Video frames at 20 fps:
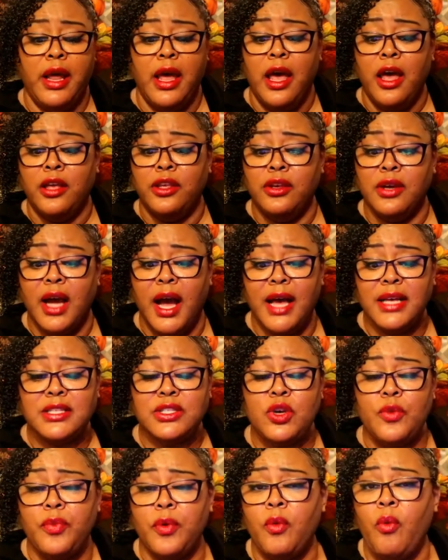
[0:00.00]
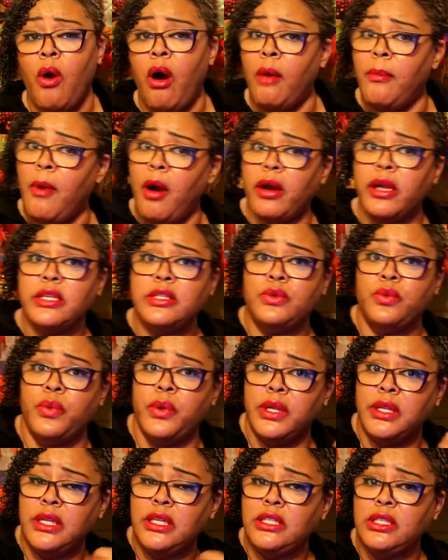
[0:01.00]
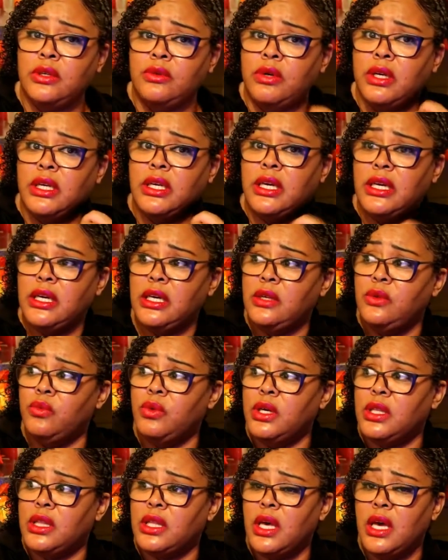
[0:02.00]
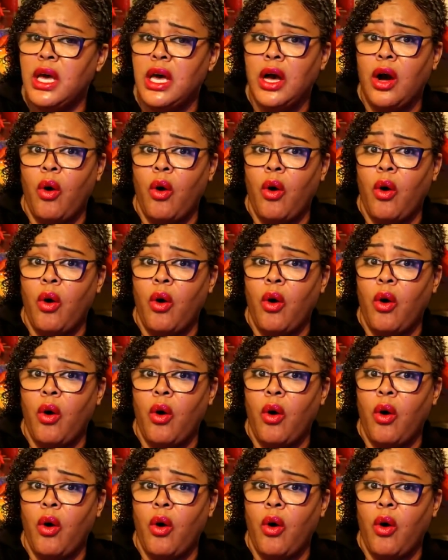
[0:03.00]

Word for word: it. You guys, super Walmart is really doing good with